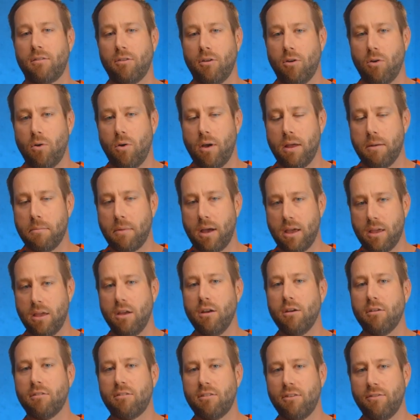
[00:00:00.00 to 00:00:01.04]
so in my
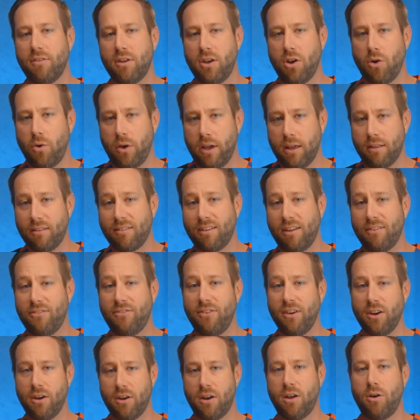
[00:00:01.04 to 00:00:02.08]
years of annoyance, I
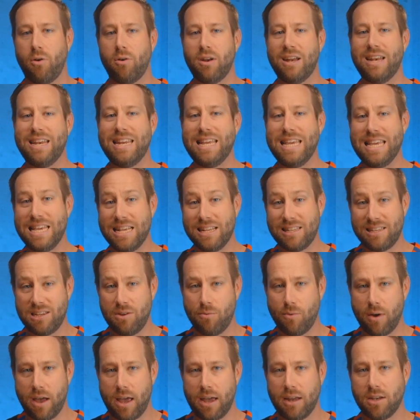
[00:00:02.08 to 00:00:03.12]
figured out an easy
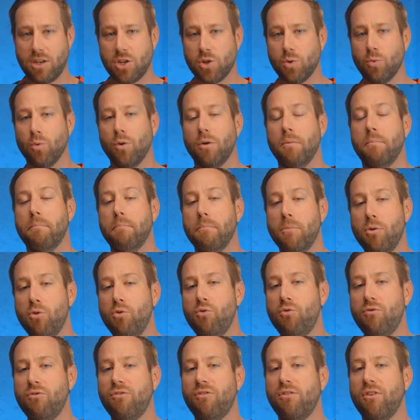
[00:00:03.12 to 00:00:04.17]
way to
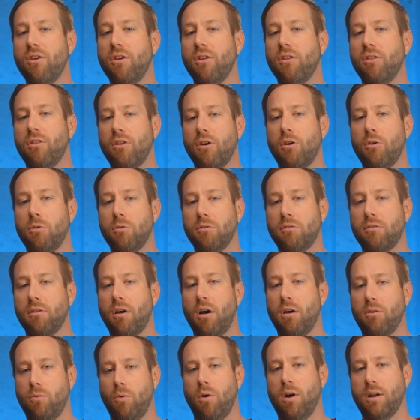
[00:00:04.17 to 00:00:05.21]
remove those
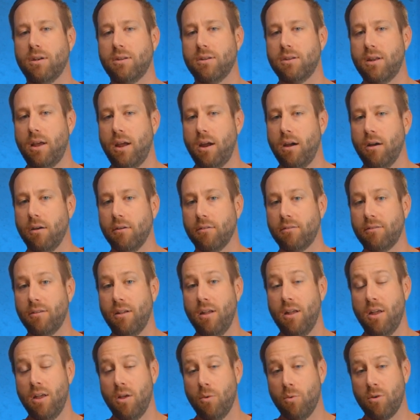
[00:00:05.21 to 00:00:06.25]
unwanted hairs
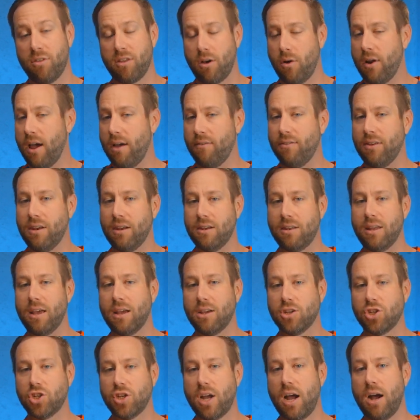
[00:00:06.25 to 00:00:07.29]
without having to take
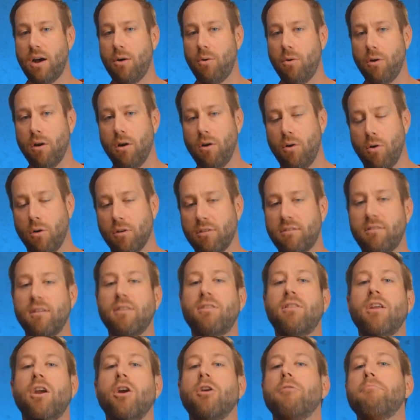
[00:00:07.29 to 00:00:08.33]
a shower or
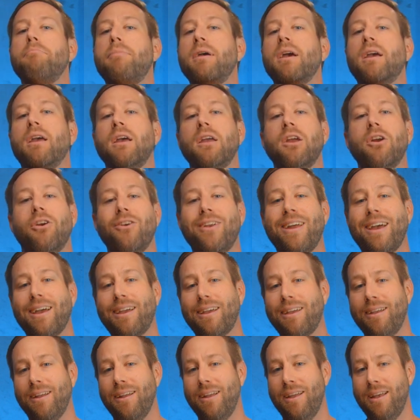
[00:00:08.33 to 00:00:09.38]
sit there and pick at your
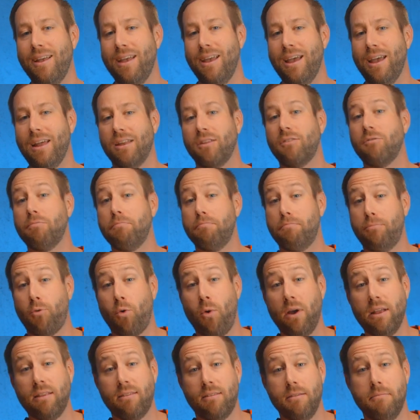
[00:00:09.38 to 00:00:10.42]
neck. And it's
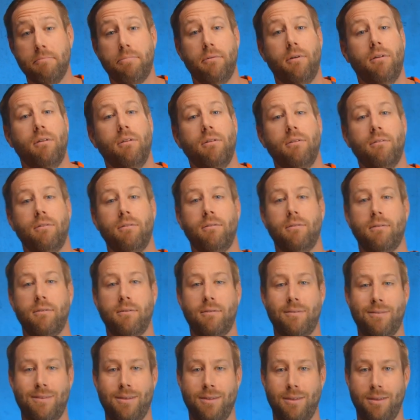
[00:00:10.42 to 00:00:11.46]
quite simple.
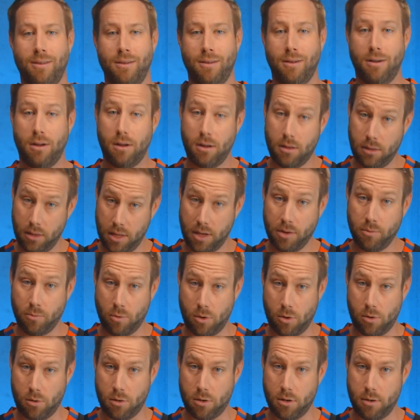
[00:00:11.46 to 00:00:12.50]
A lint
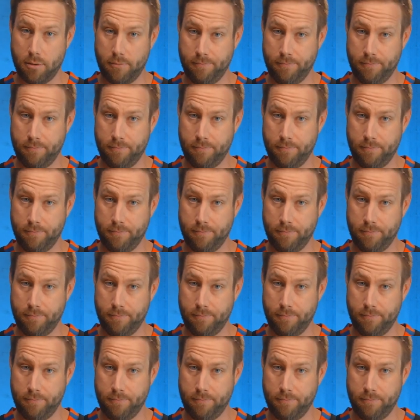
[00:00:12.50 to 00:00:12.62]
roller.